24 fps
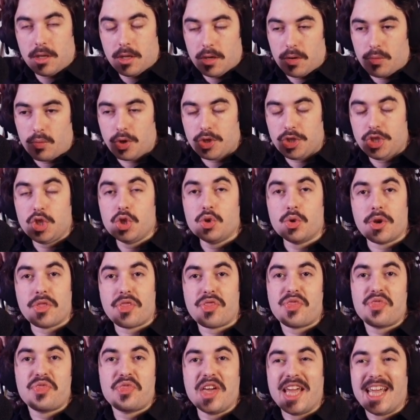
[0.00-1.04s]
what you would
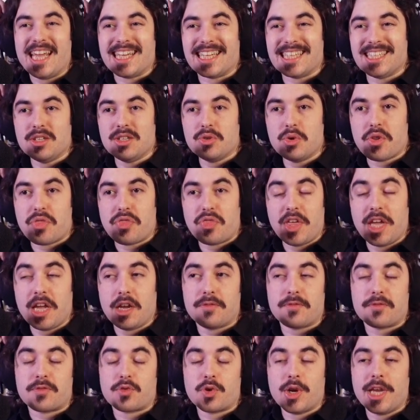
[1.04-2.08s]
think. You would think
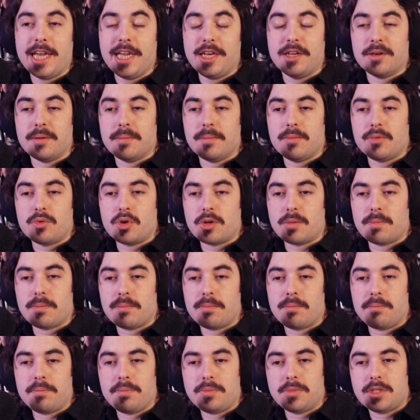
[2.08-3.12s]
freedom would
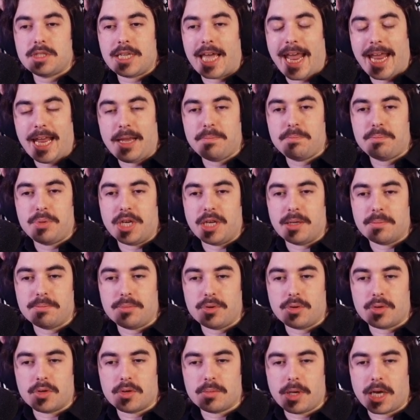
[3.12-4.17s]
tame
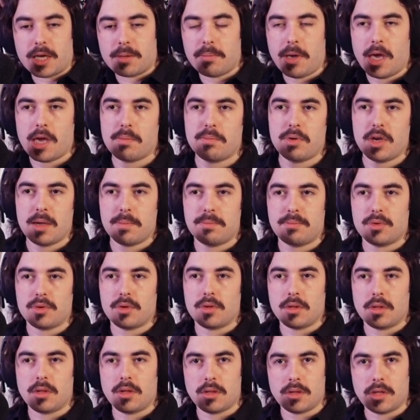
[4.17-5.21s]
people, would like make
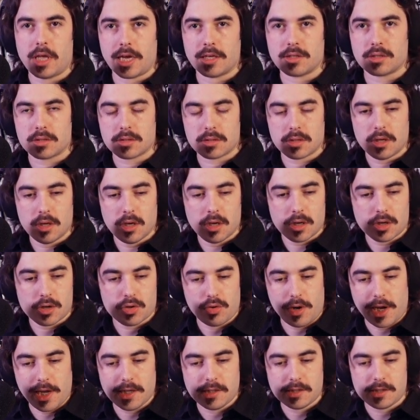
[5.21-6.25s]
people less
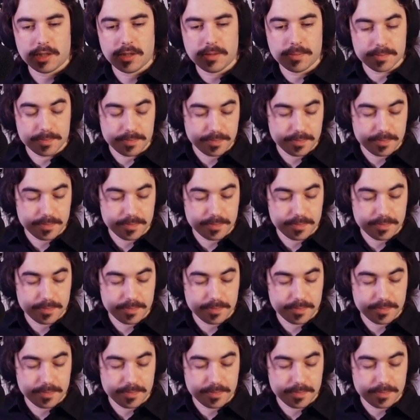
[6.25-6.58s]
crazy.